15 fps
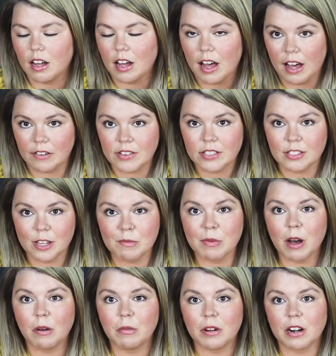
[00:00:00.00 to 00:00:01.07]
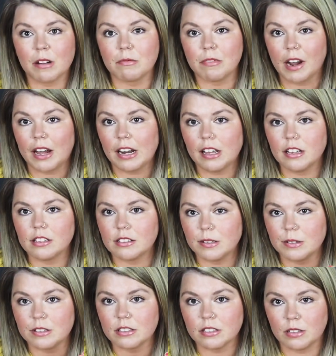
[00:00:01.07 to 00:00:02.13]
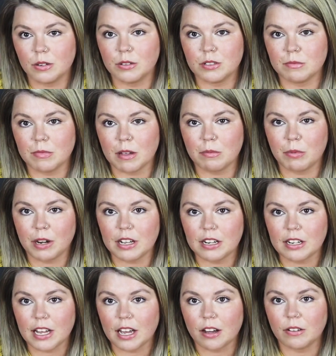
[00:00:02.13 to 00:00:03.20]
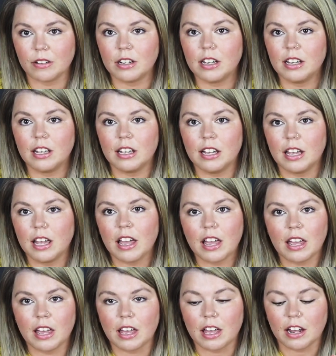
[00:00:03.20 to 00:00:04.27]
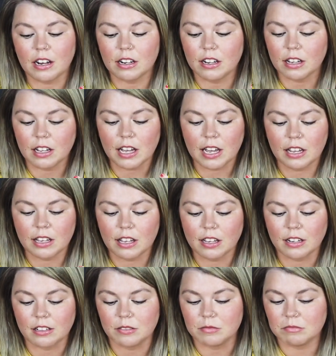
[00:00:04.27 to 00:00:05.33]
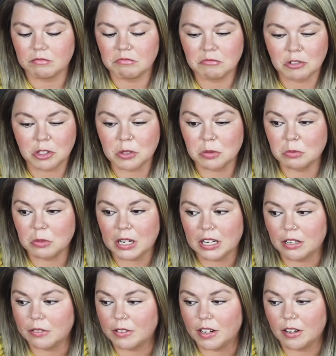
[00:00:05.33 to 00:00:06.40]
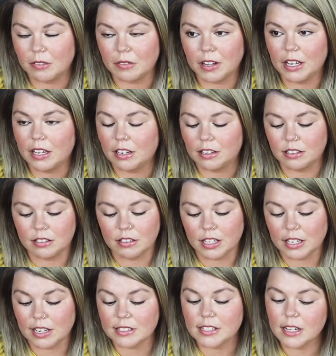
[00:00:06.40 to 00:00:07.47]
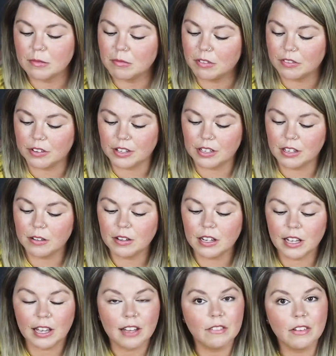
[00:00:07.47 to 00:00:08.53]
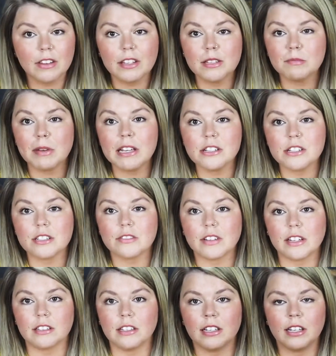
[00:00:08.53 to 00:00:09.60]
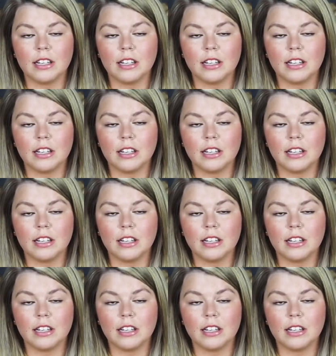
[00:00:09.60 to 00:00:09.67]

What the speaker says: obviously, about what I'm writing, so it slows my brain down, and I can just write and write and write, and like I said, before you know it, I have all these pages filled.